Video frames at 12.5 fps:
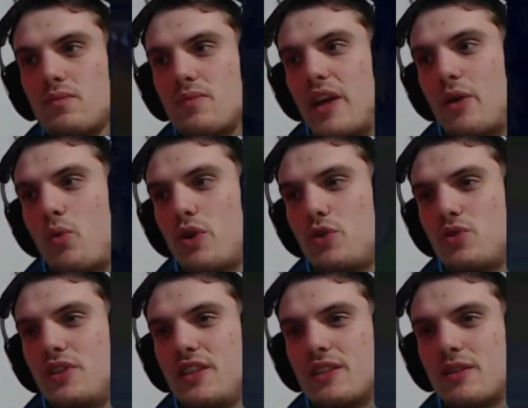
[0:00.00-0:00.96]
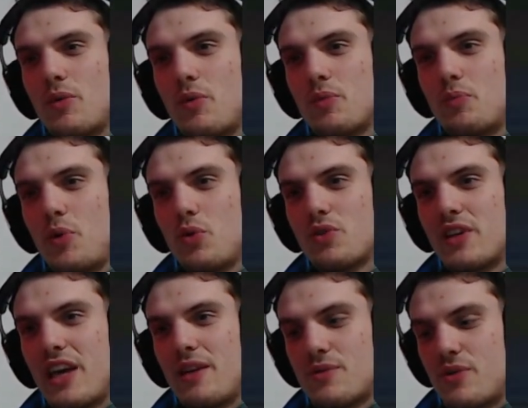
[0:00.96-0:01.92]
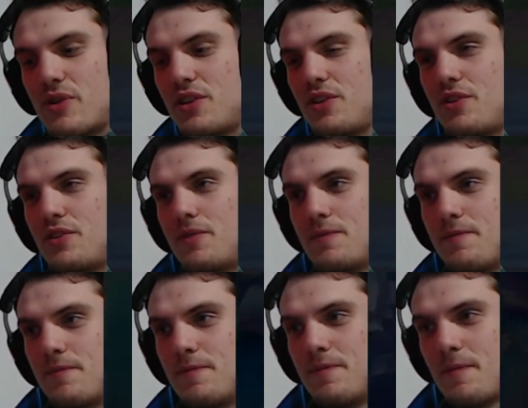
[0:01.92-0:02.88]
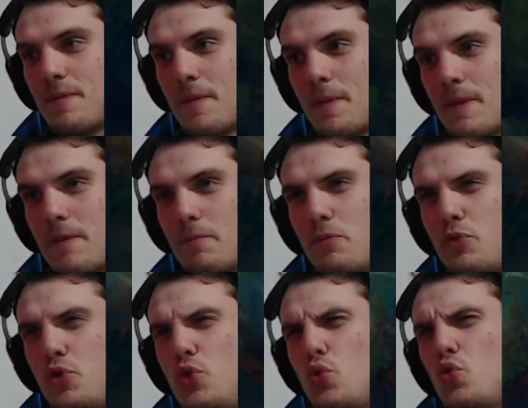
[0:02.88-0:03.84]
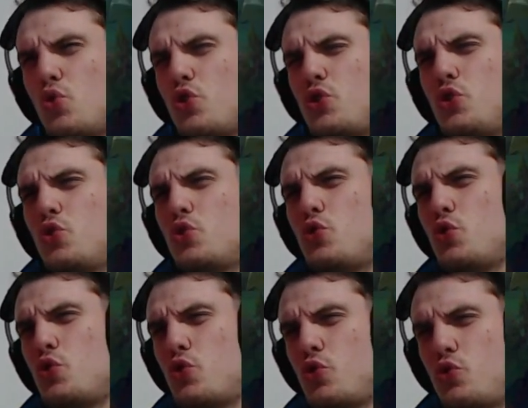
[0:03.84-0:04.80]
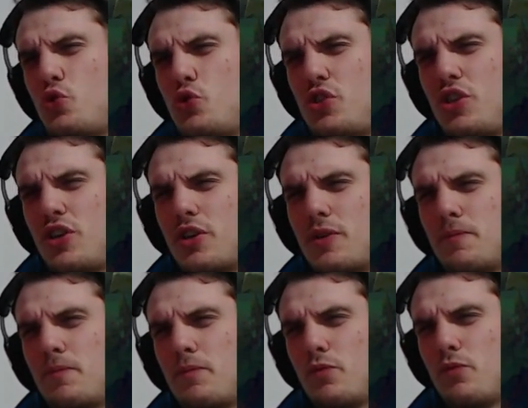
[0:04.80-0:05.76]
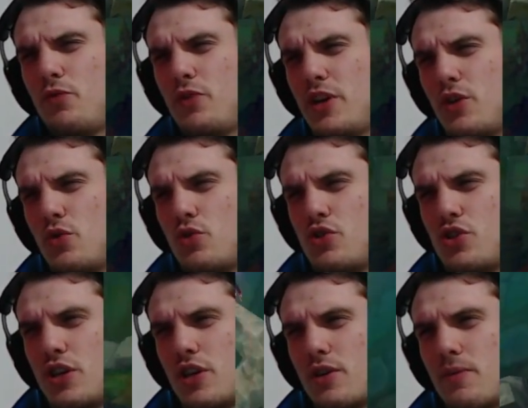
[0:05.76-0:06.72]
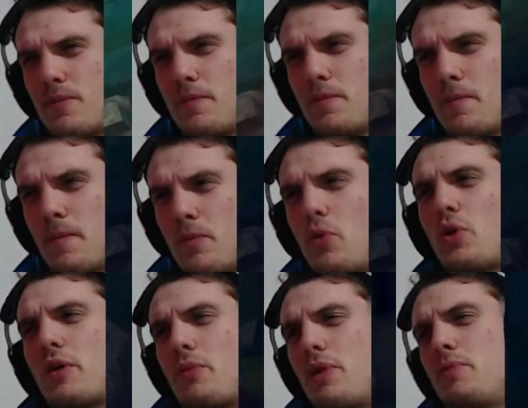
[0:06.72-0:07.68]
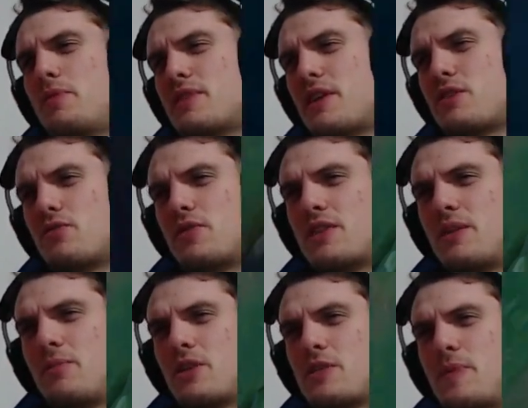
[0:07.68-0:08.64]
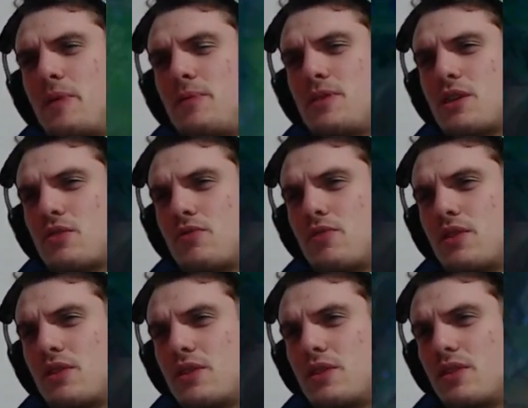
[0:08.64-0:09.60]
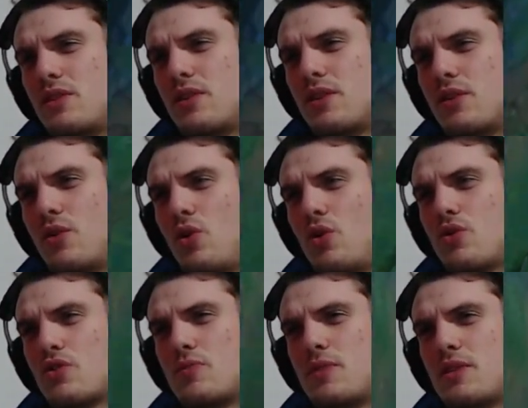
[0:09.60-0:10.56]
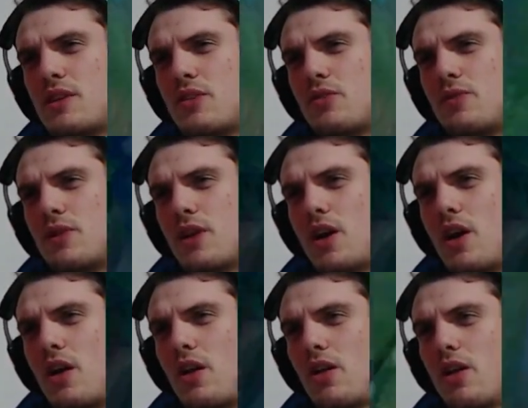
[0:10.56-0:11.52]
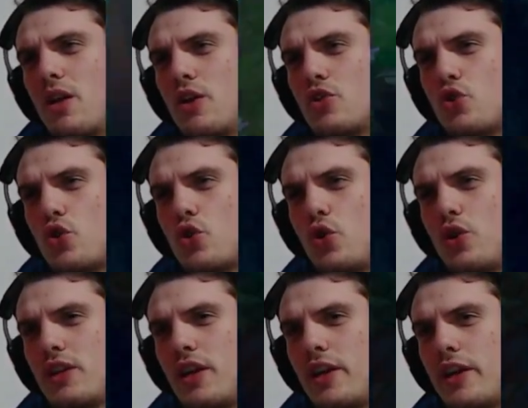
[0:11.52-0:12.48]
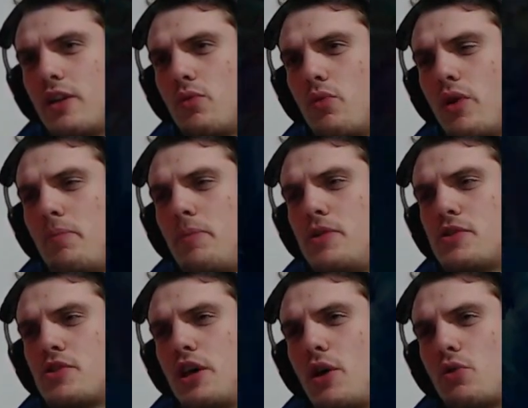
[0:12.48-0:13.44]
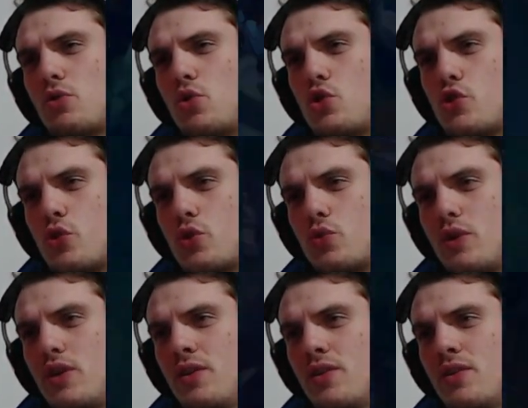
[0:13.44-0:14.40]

like what you did both games right here. Huge, huge, huge, huge, huge thing. Very huge thing. Okay. okay well, besides of the summoner spell, besides of the the ghost, besides of the call. So you go in uh -huh. the uh-huh. lane. Well, personally, I would go short way,